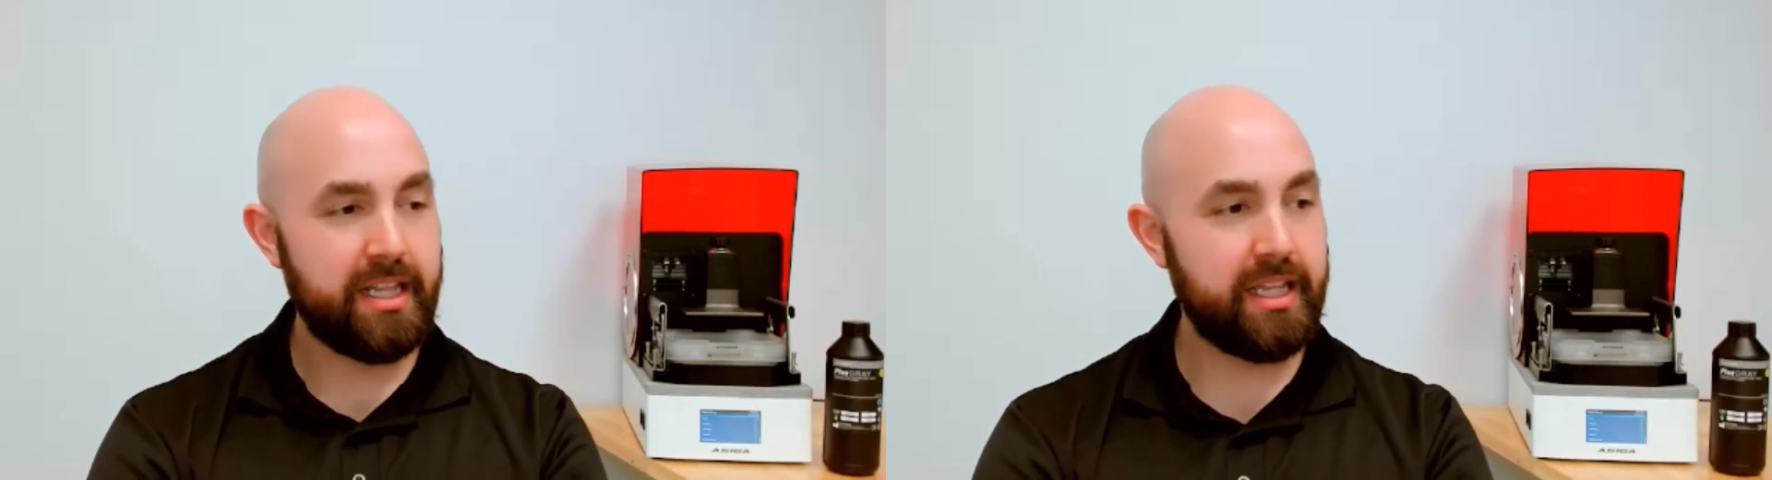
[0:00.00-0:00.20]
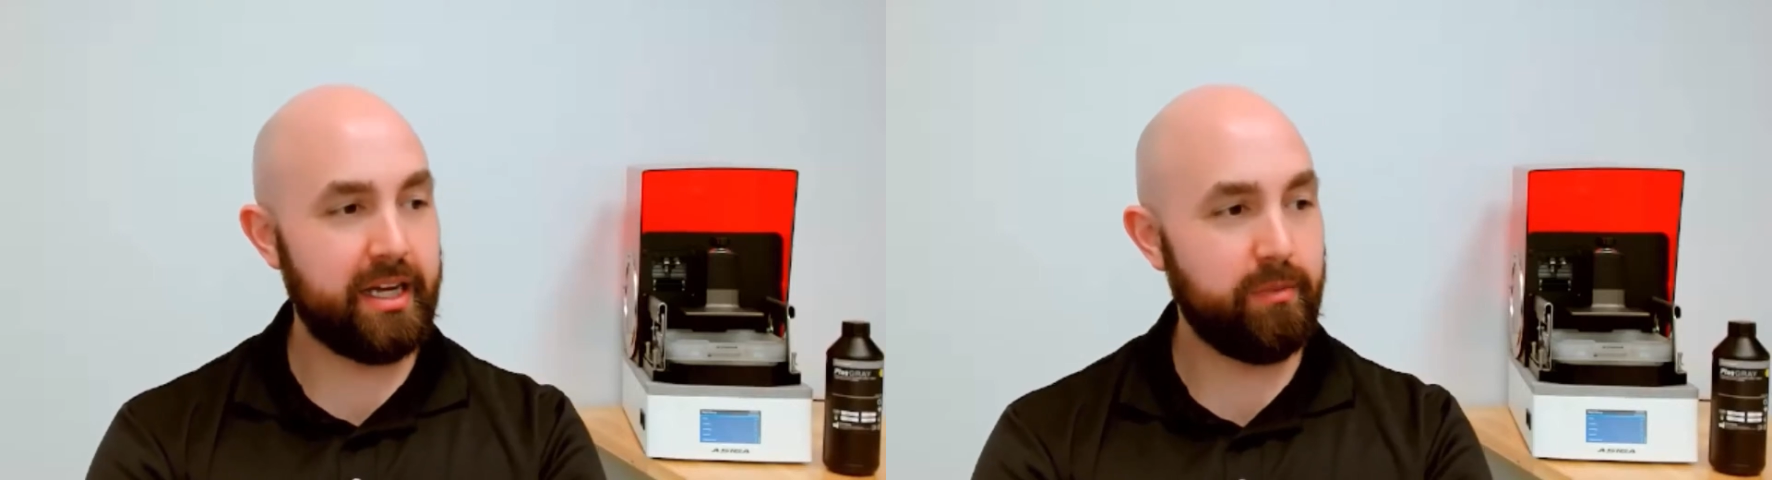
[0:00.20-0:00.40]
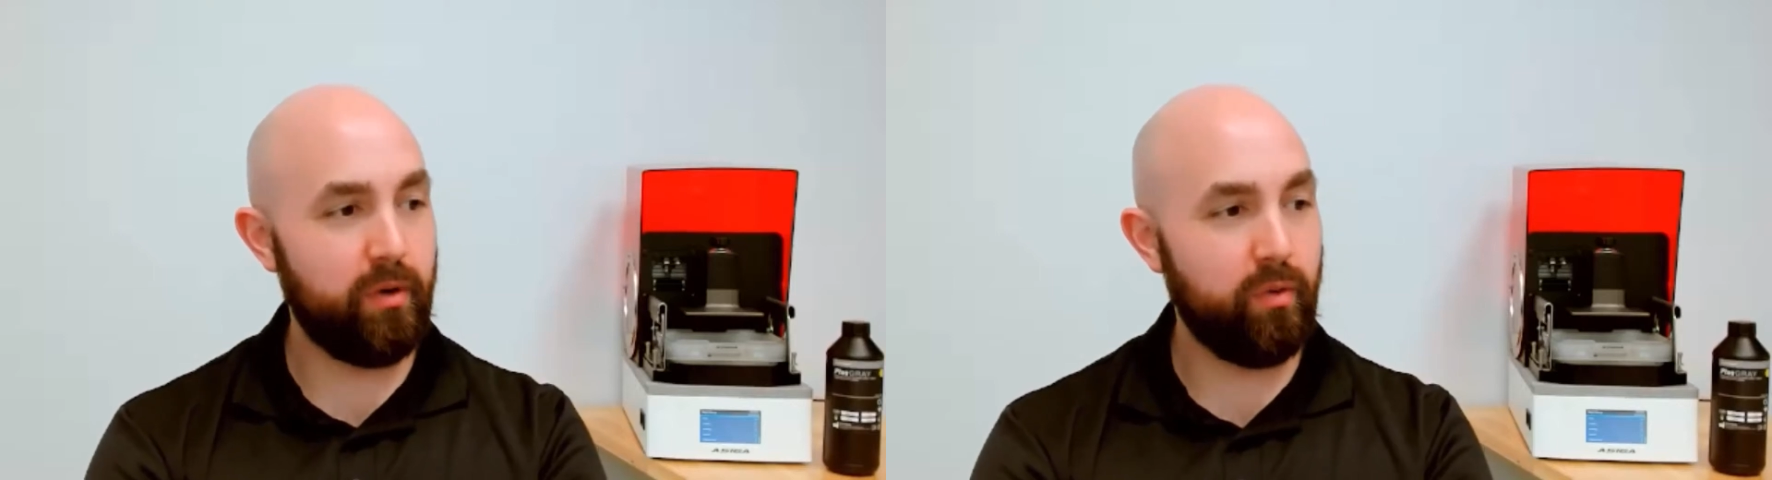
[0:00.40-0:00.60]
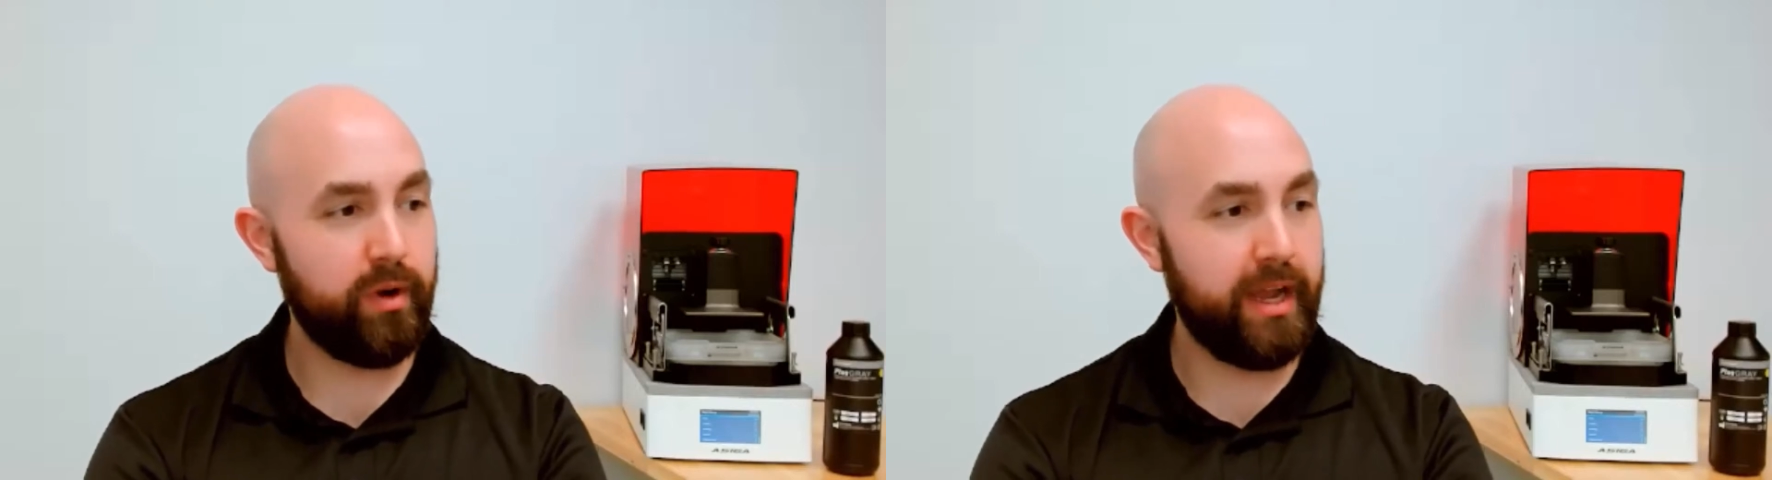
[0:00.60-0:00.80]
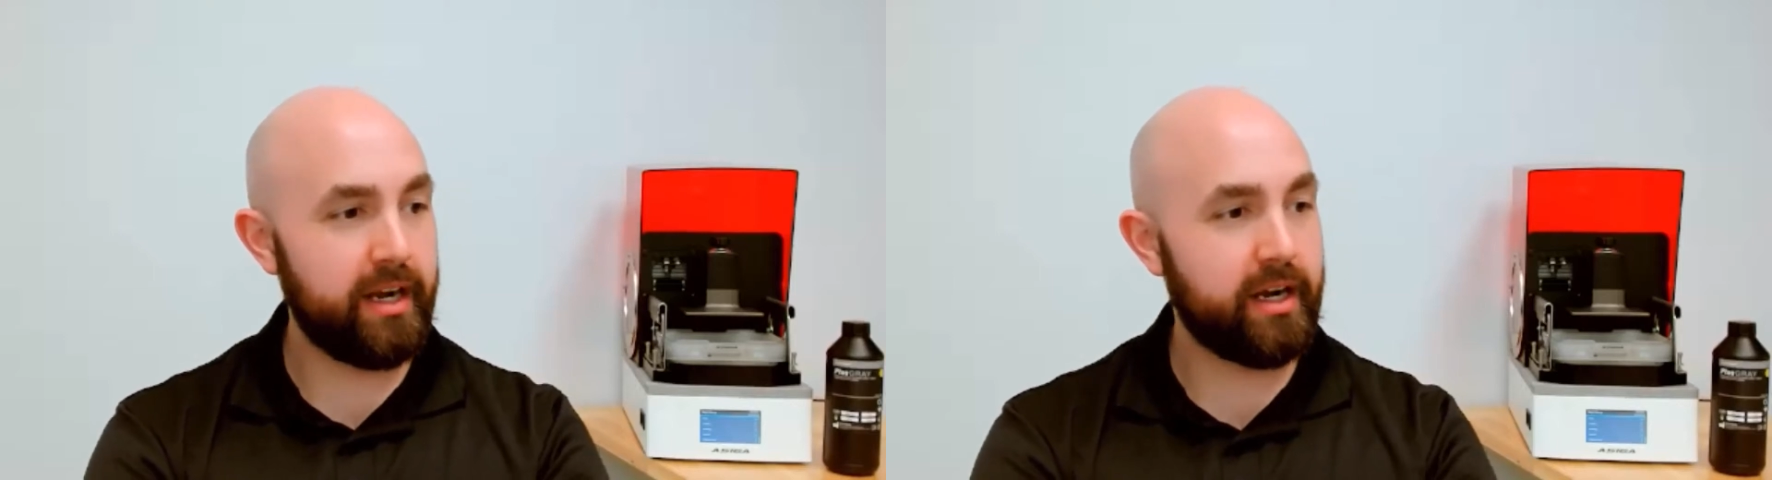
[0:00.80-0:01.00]
We
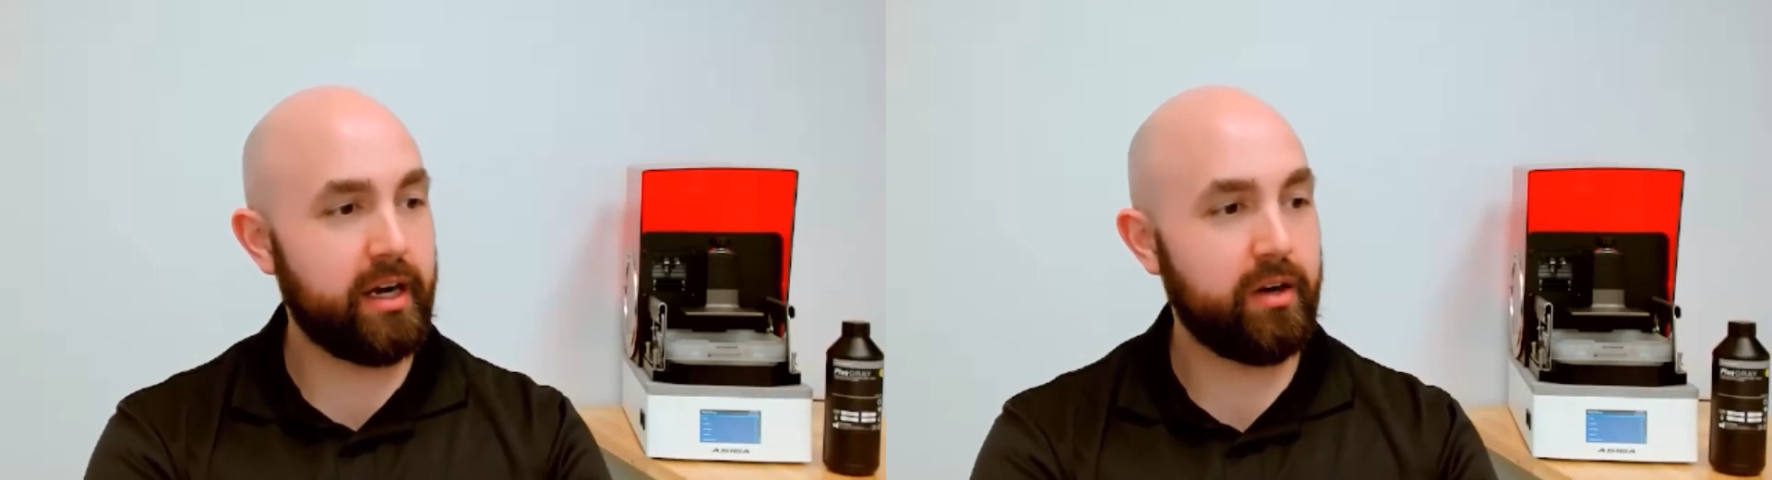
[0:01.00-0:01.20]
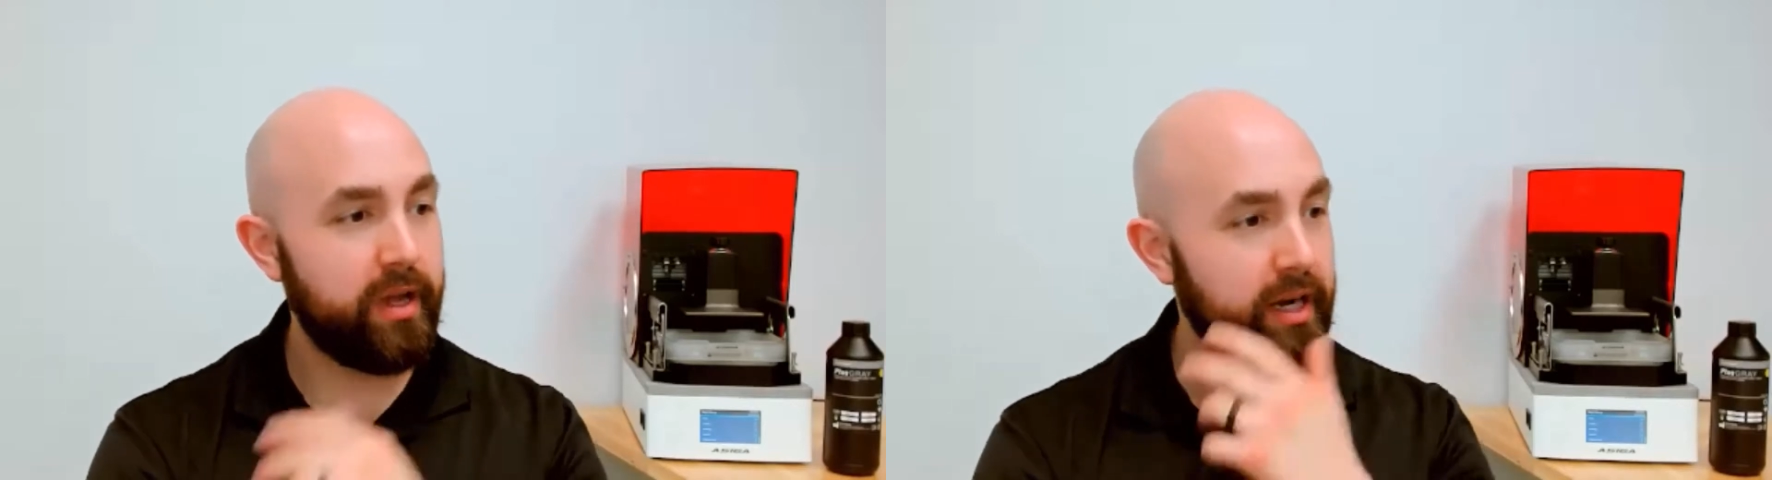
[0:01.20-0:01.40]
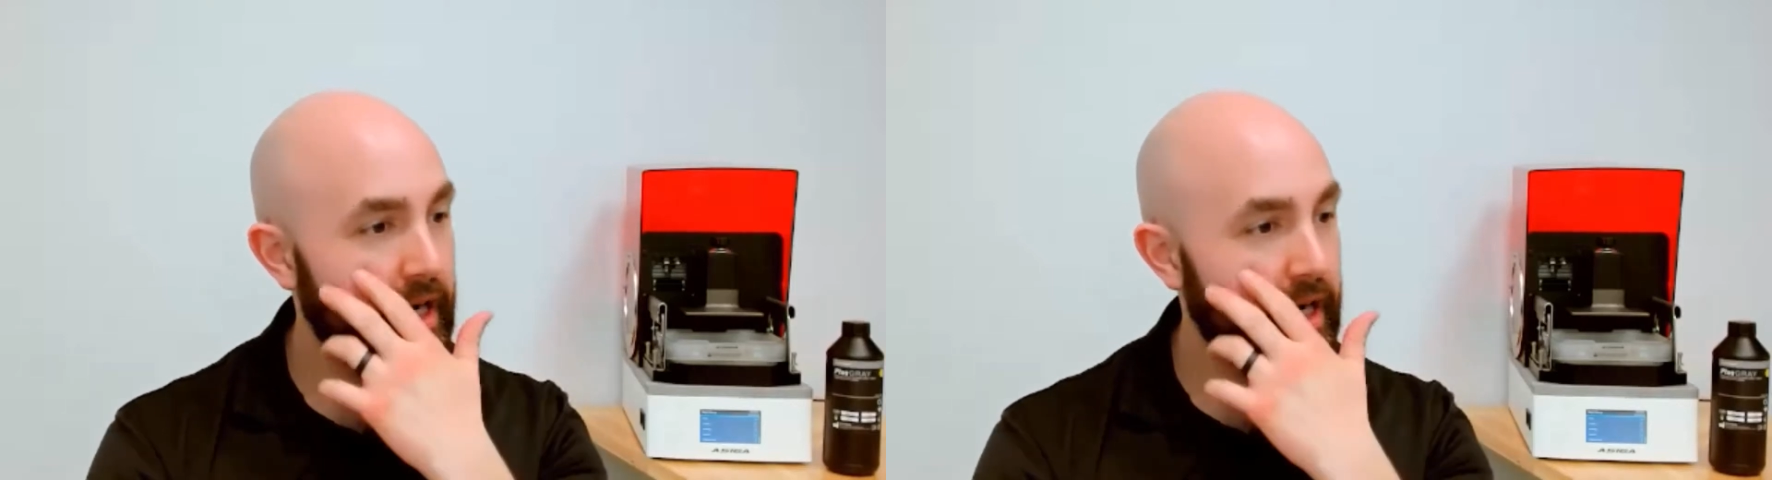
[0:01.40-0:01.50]
had a